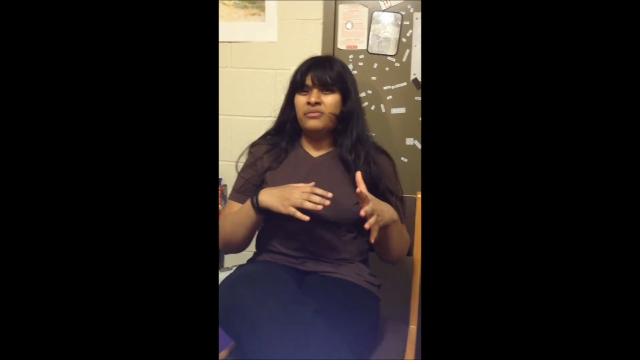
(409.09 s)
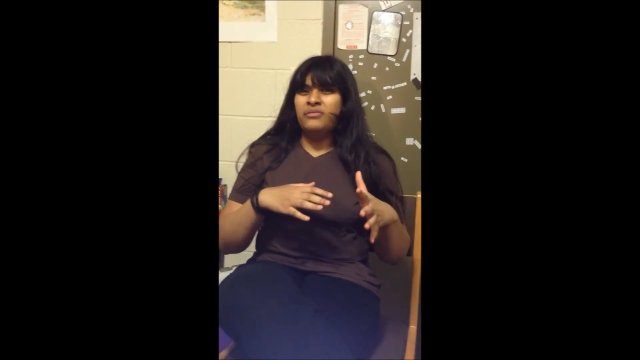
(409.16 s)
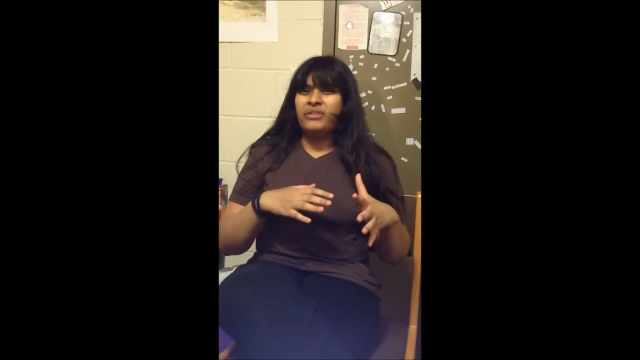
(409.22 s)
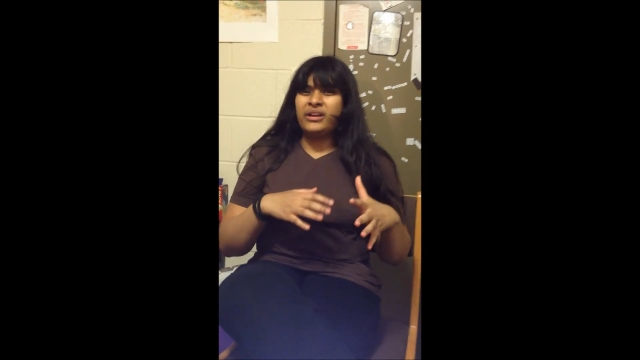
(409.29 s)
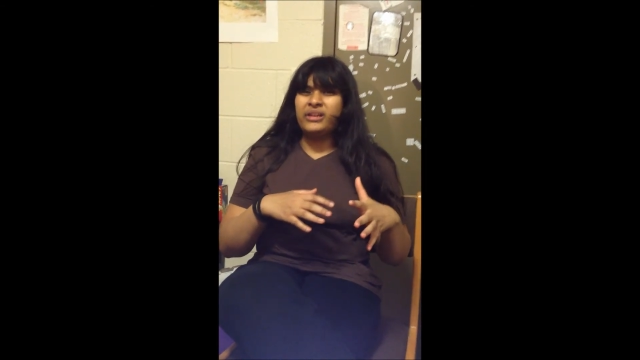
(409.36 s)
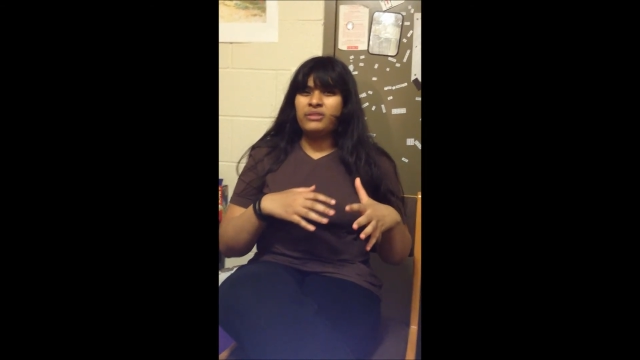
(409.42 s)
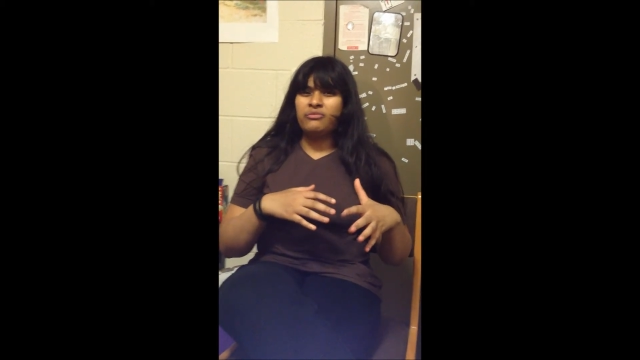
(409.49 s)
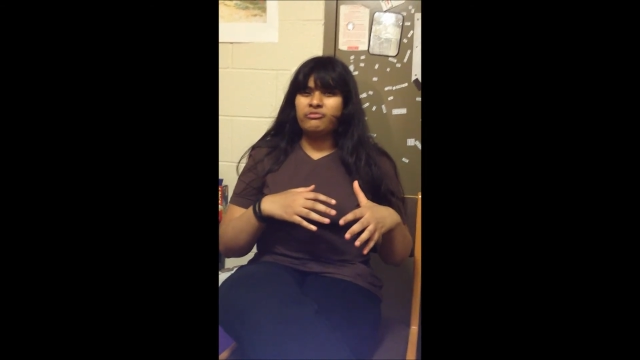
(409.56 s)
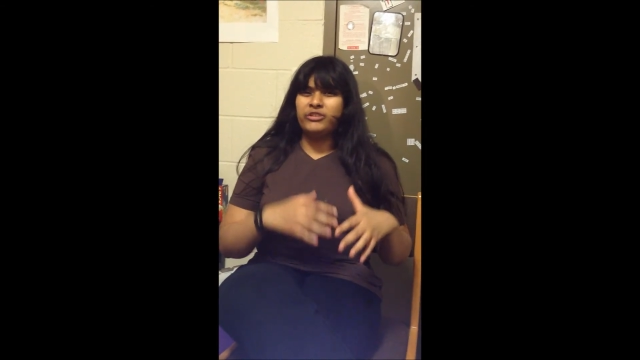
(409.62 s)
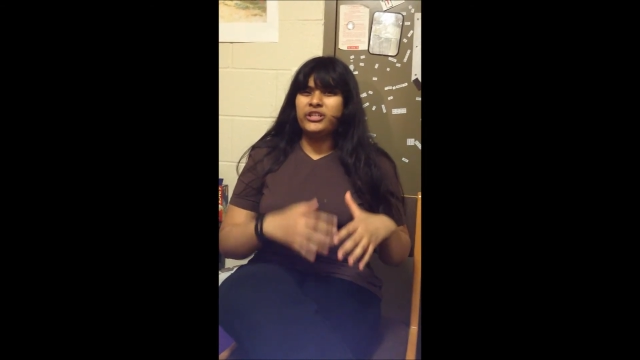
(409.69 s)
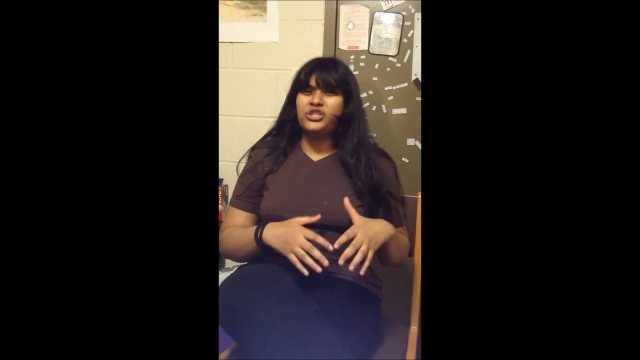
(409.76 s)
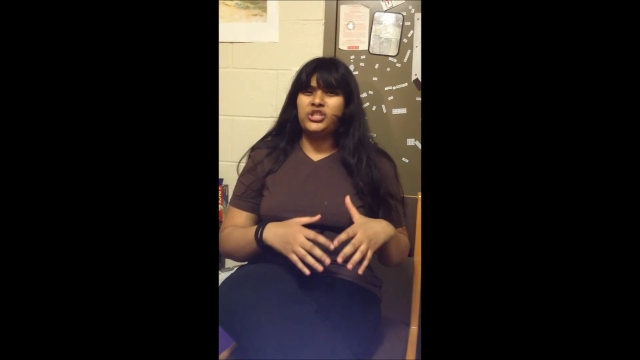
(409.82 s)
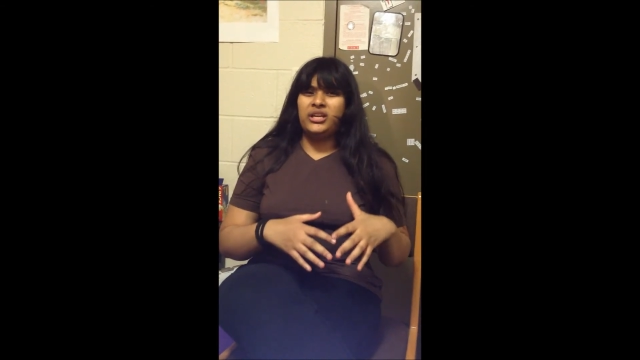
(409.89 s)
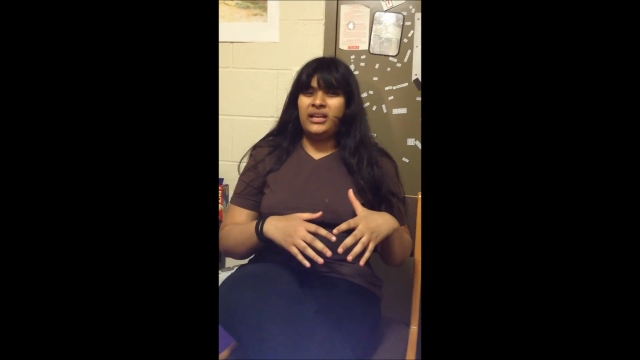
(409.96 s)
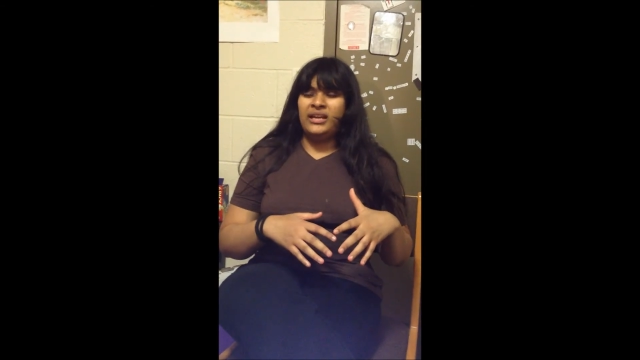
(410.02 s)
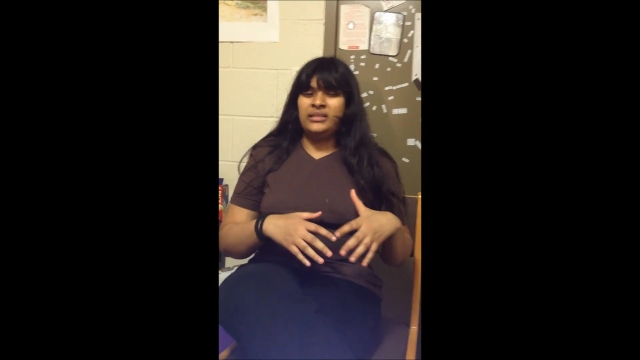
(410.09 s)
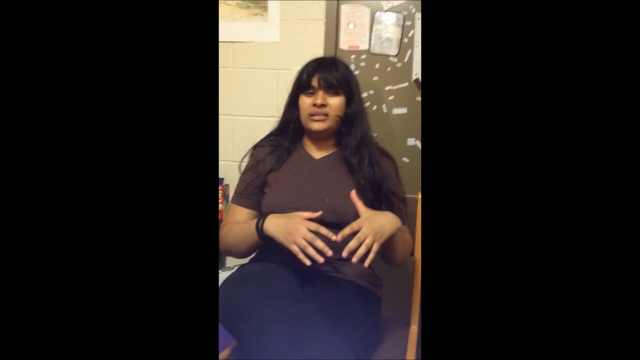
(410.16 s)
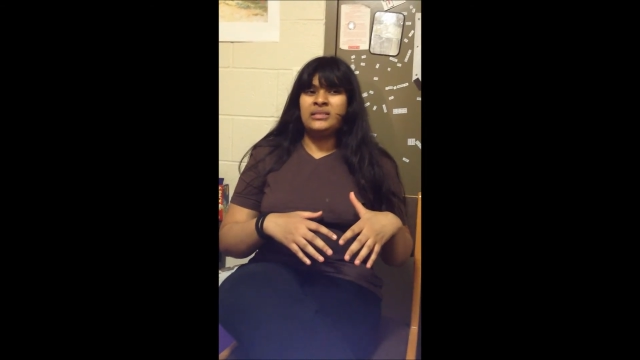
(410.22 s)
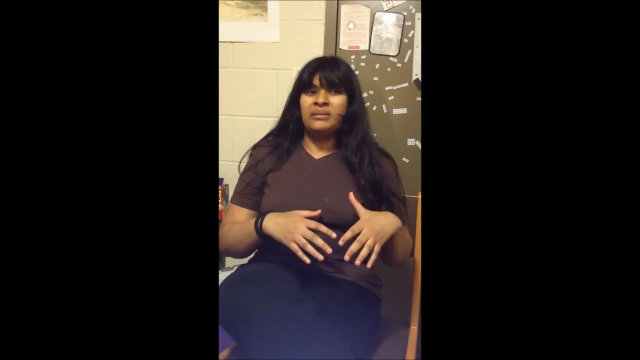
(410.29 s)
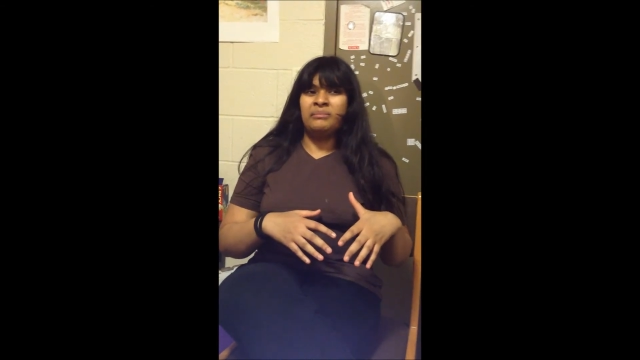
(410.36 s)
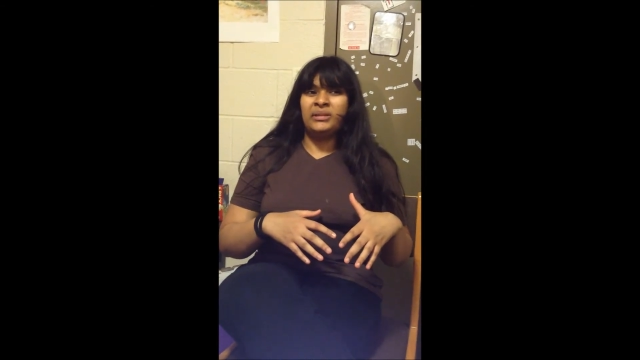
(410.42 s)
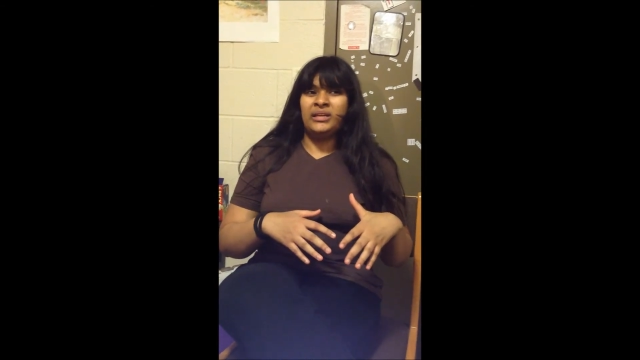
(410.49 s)
very rigid and
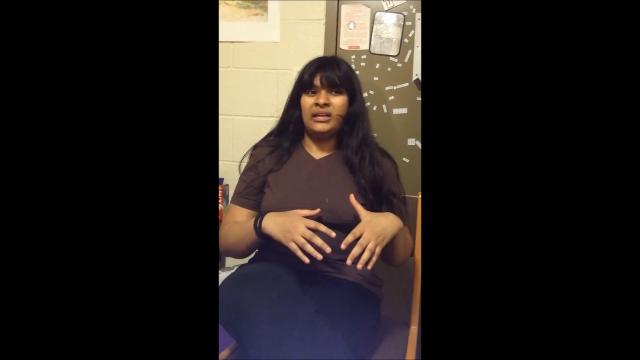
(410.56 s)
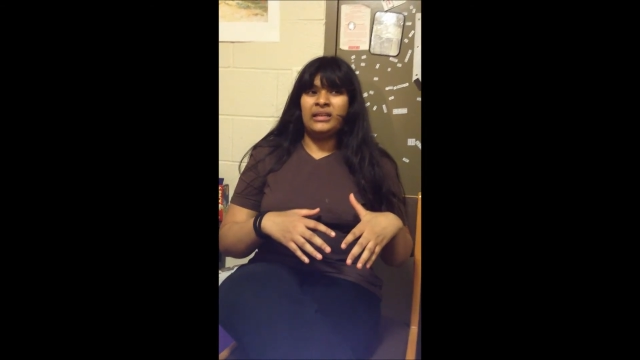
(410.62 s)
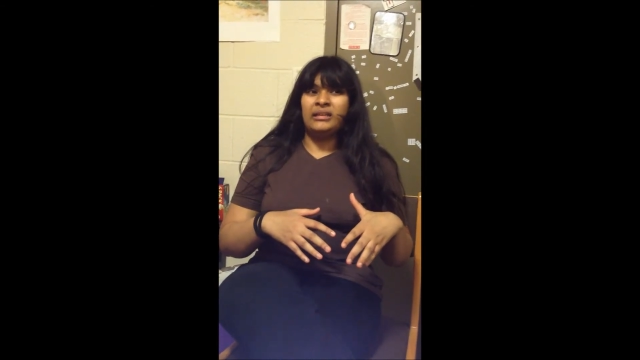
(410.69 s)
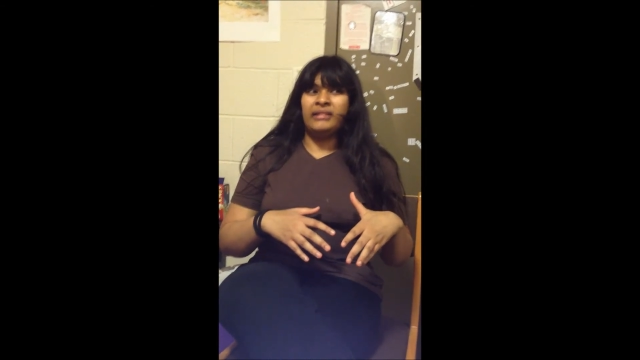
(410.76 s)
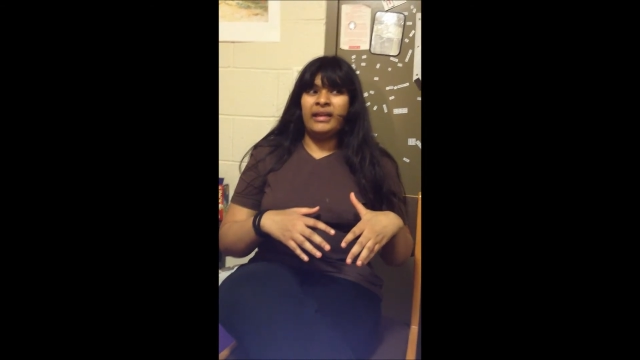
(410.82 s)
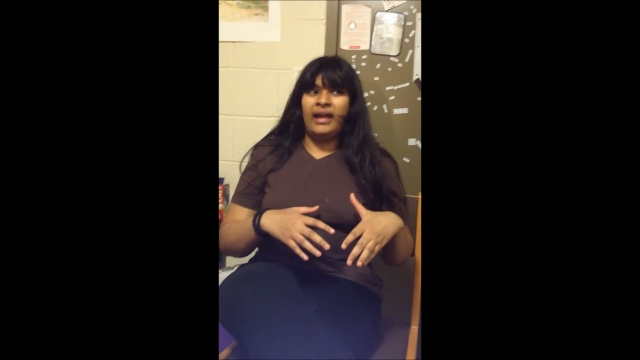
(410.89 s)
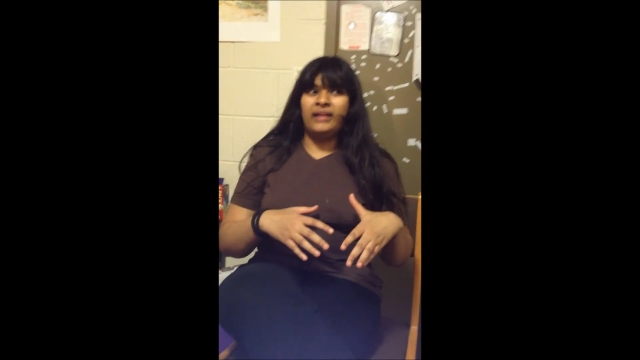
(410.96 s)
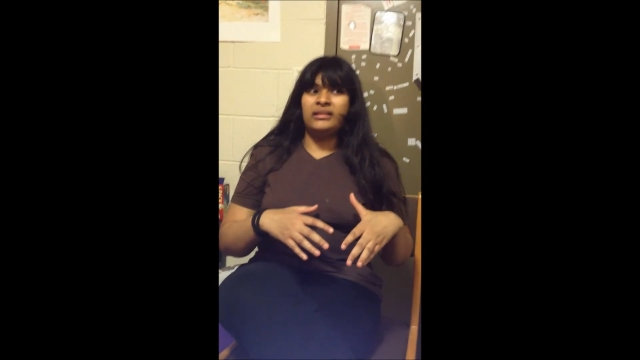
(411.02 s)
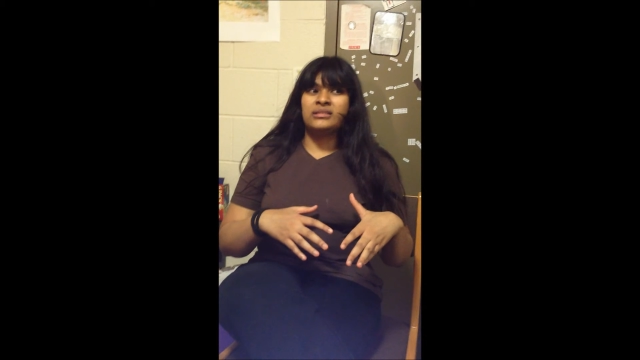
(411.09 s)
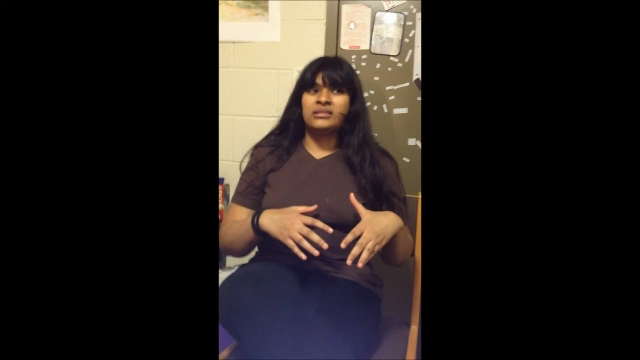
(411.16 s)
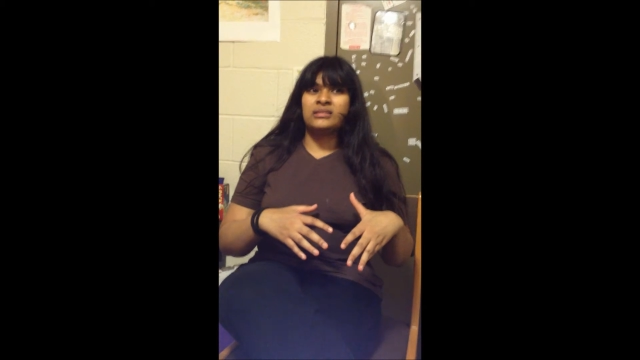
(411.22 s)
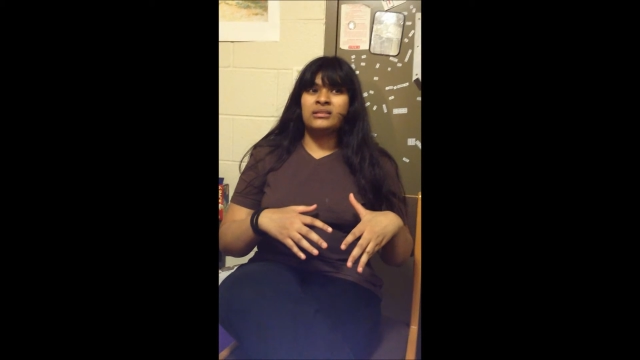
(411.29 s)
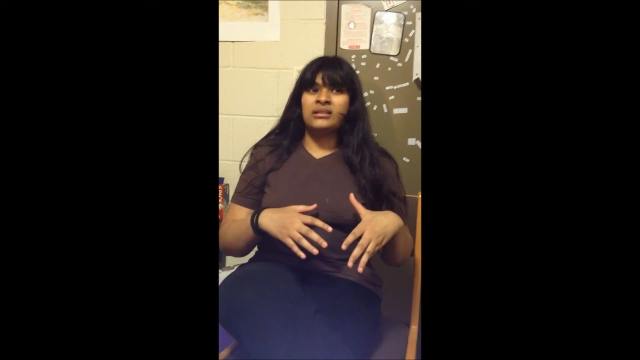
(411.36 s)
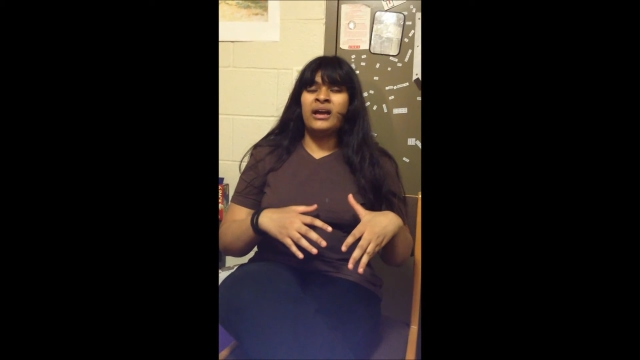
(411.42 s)
something that's